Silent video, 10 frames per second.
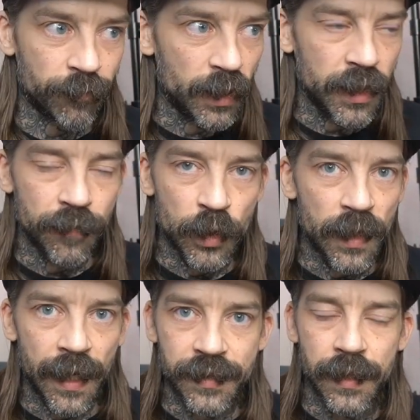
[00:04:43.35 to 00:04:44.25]
For any of you
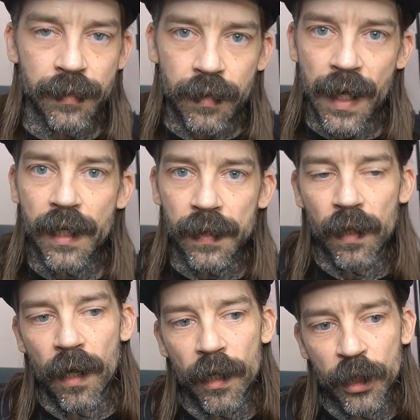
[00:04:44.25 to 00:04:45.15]
guys that like
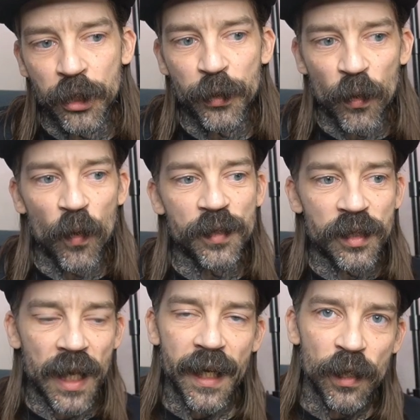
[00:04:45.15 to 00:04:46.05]
a good old
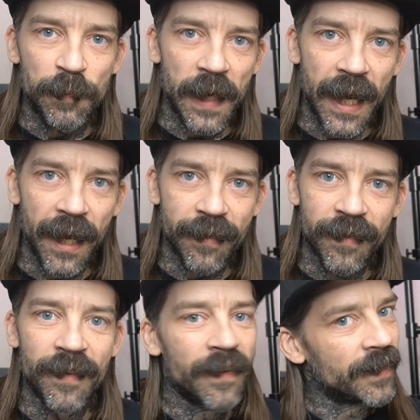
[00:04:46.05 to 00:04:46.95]

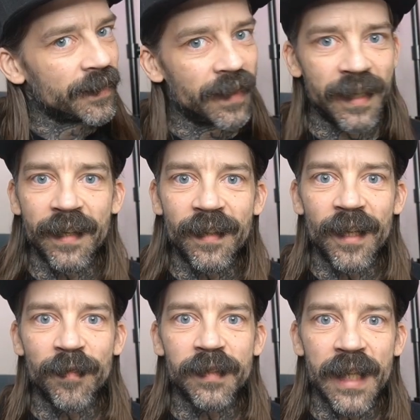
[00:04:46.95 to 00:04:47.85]
psychopath, you're gonna
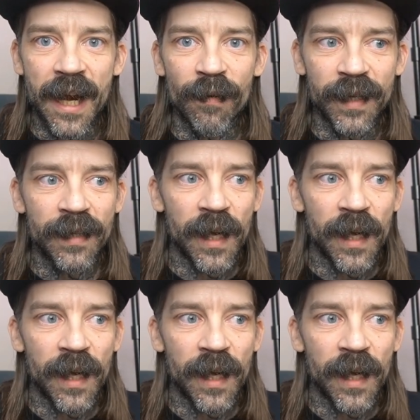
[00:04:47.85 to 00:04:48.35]
love Taryn.